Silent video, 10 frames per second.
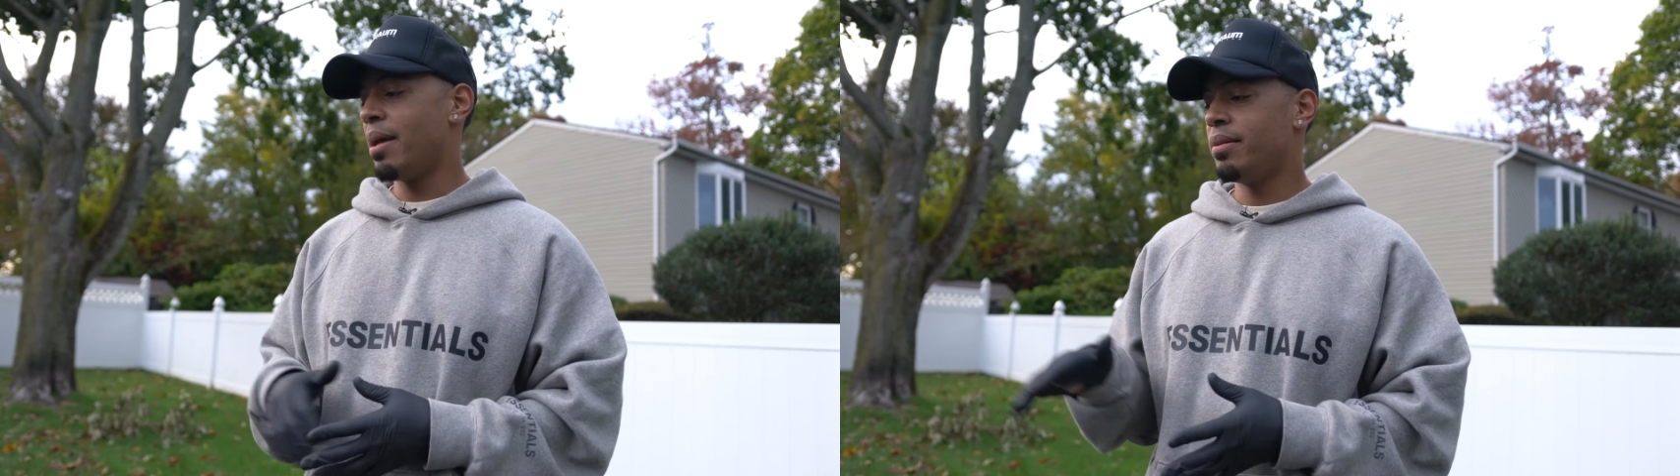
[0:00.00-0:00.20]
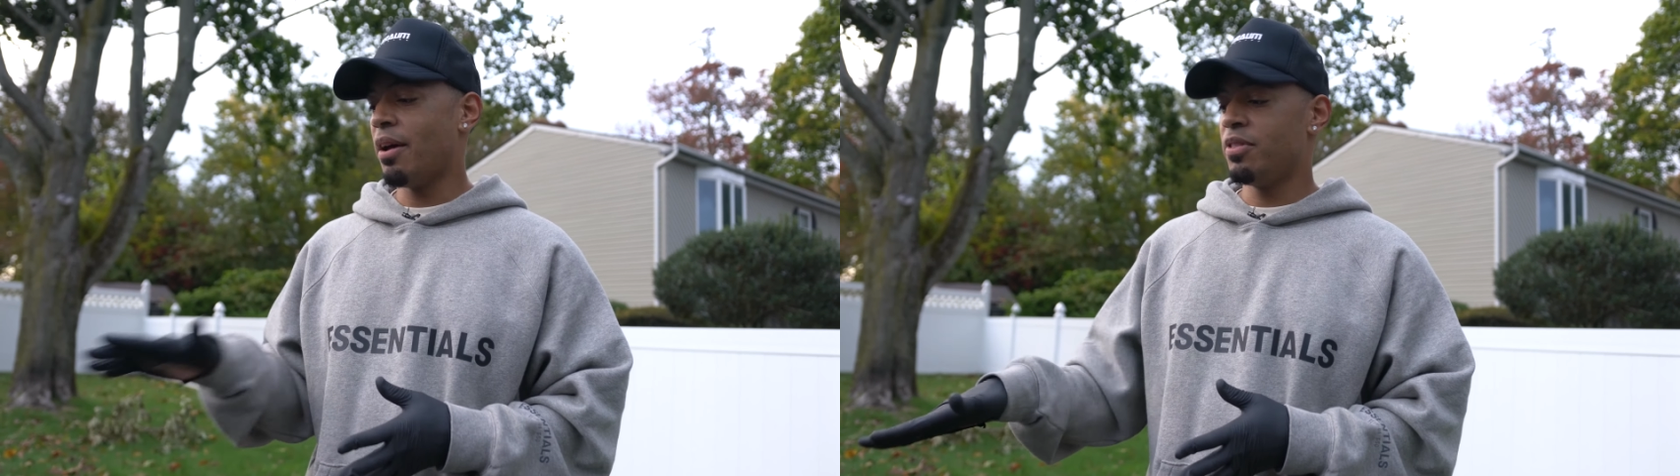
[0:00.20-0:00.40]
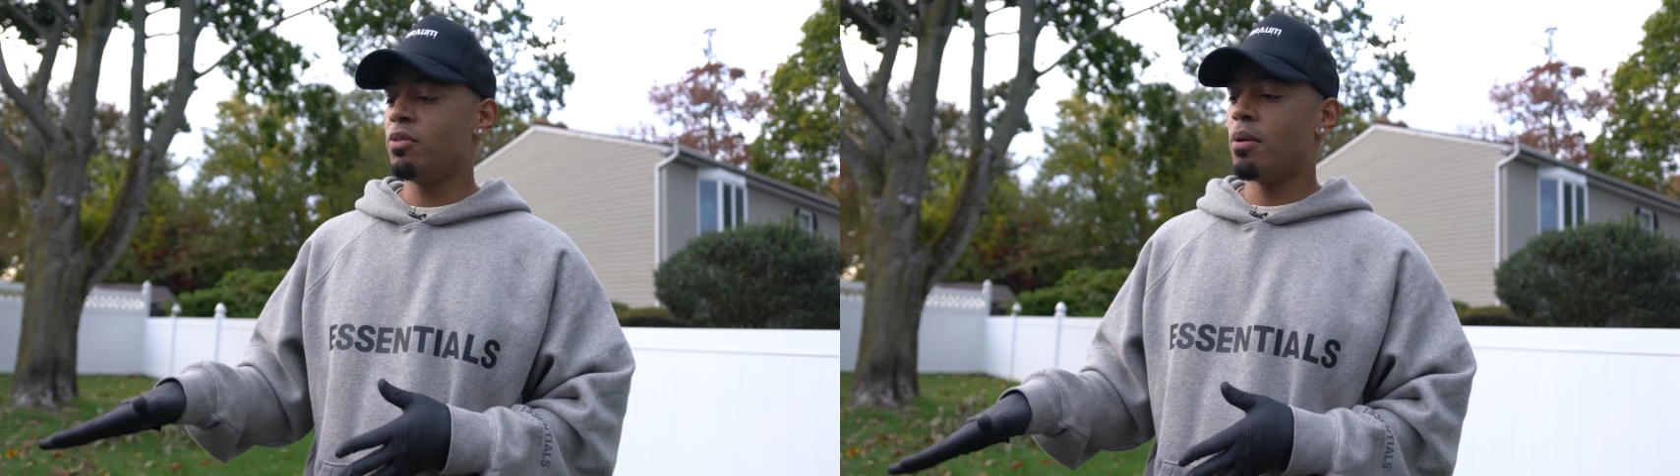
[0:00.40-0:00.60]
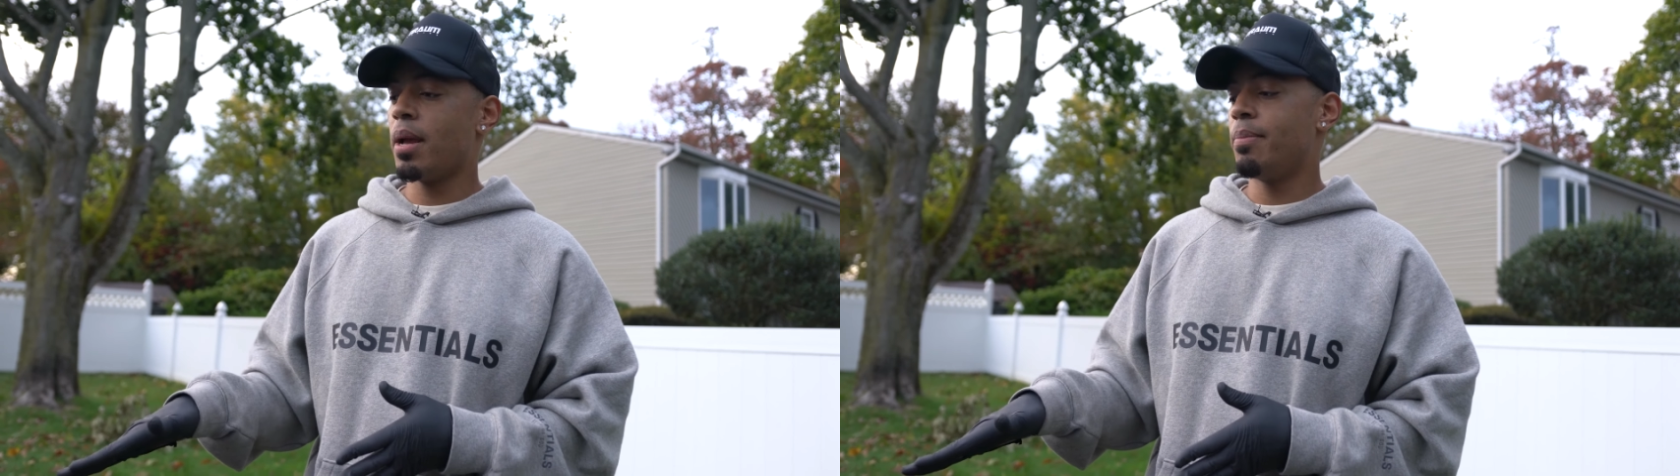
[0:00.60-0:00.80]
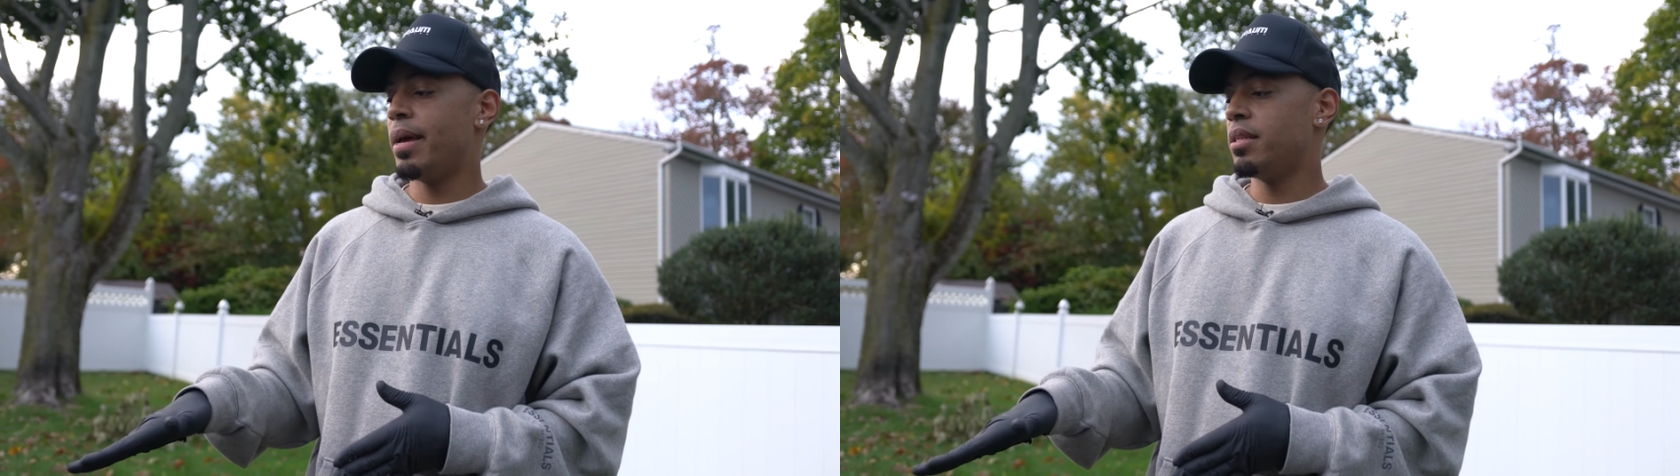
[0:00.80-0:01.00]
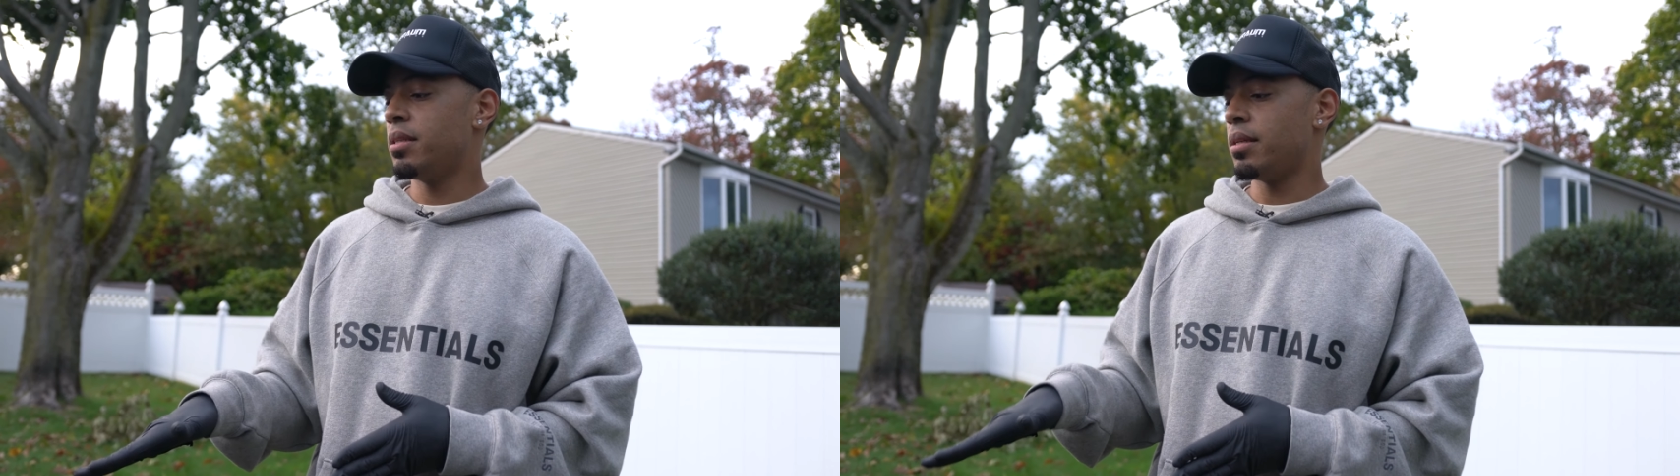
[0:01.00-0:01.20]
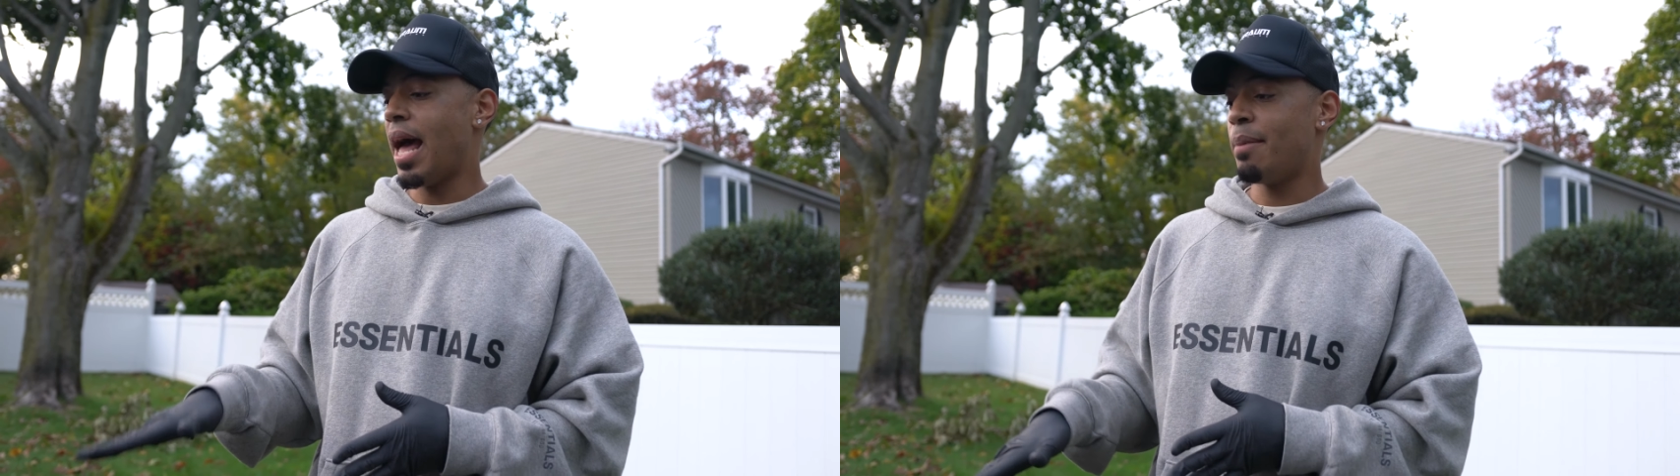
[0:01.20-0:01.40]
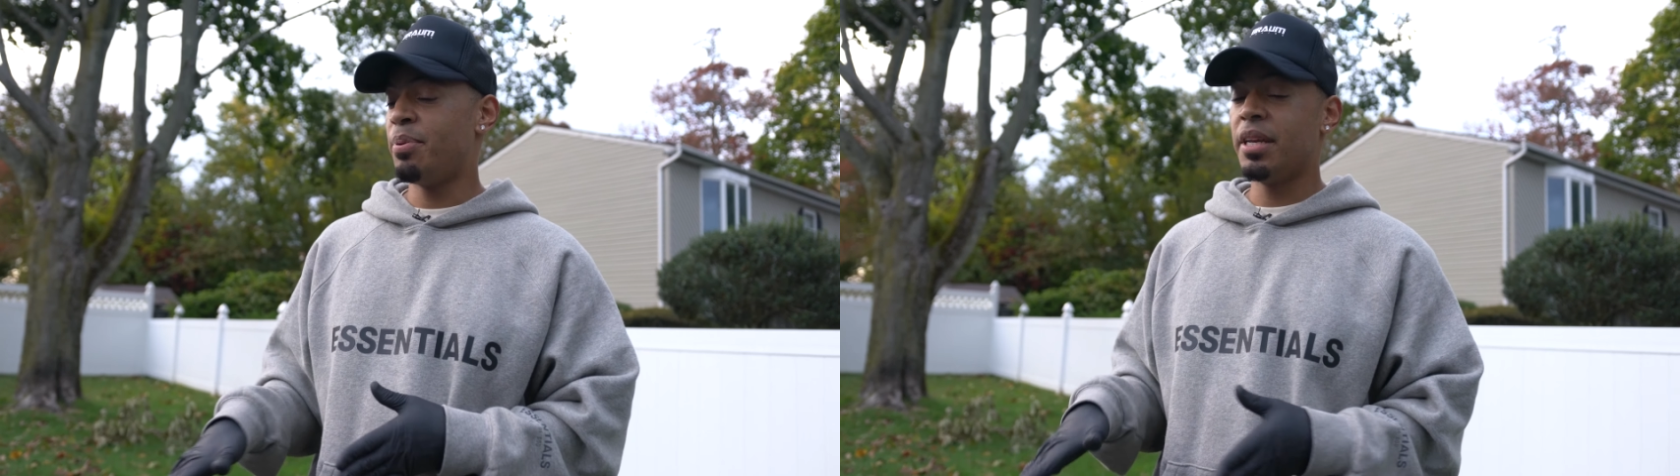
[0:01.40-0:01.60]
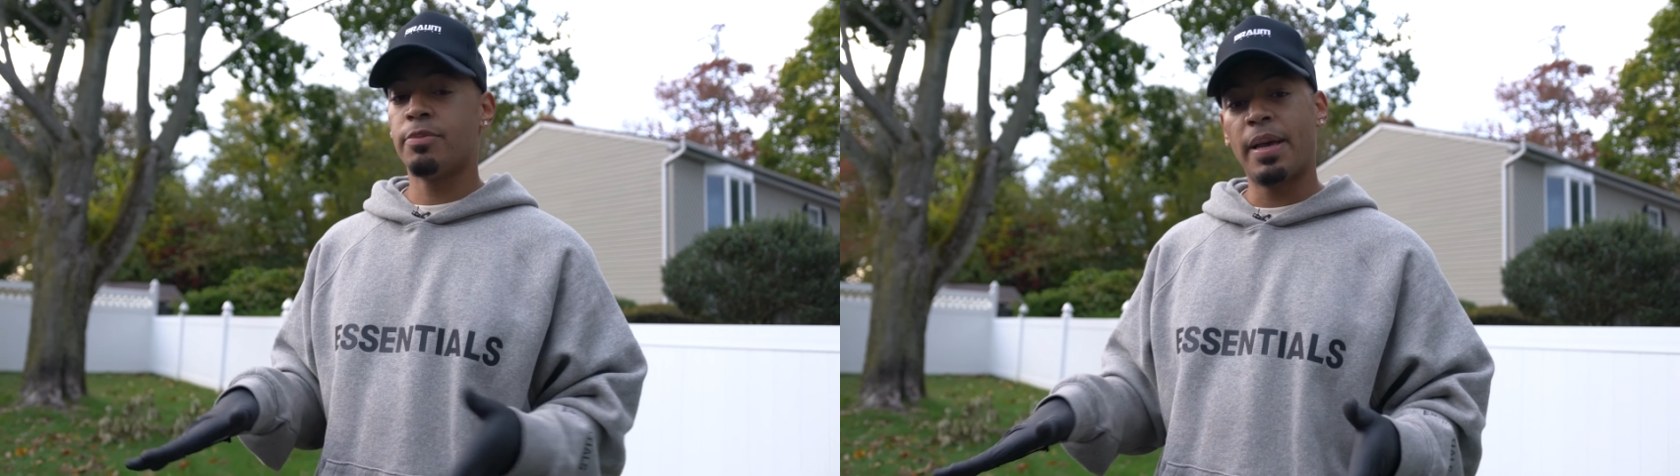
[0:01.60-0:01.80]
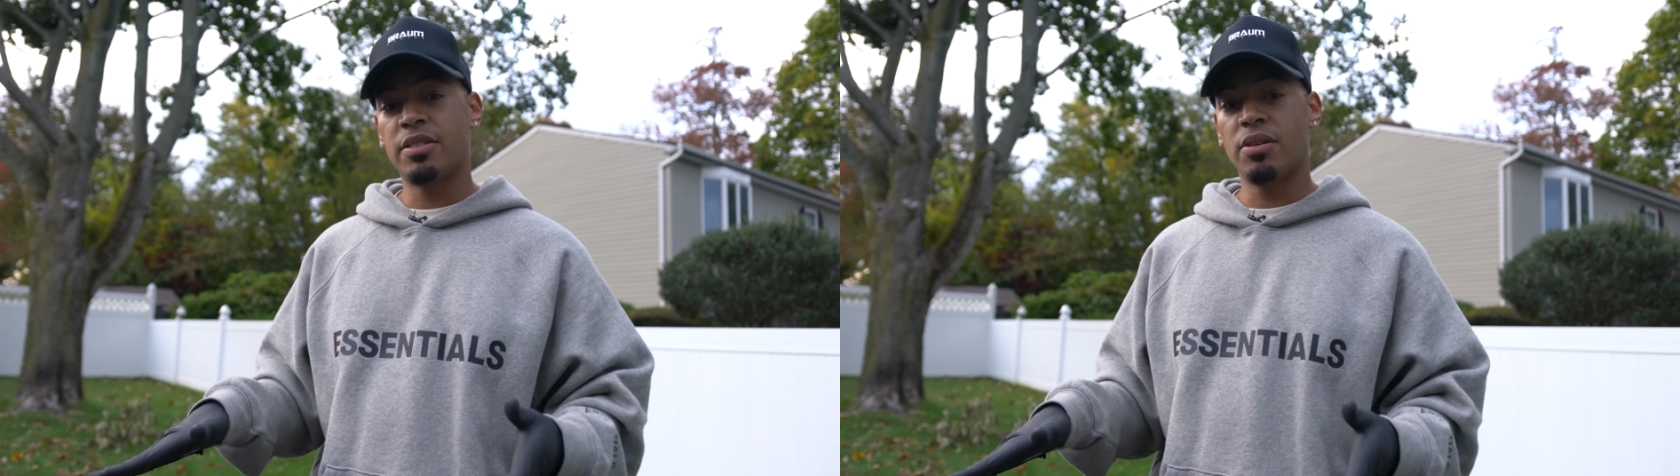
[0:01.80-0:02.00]
definitely would recommend not putting
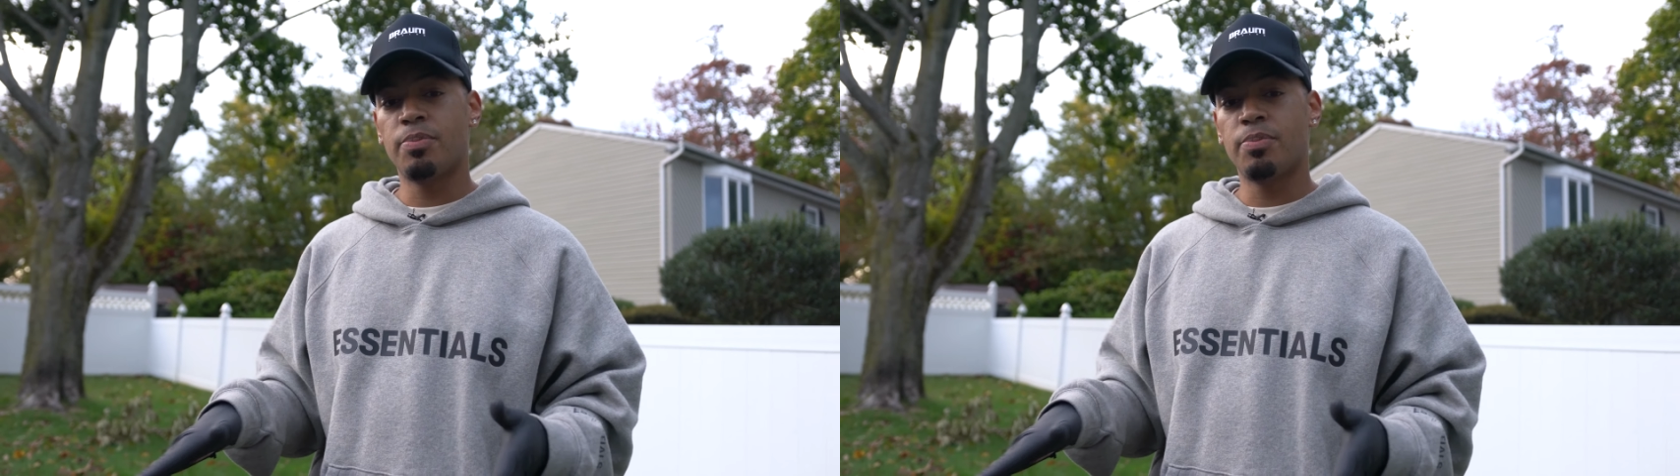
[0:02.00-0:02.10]
spacers,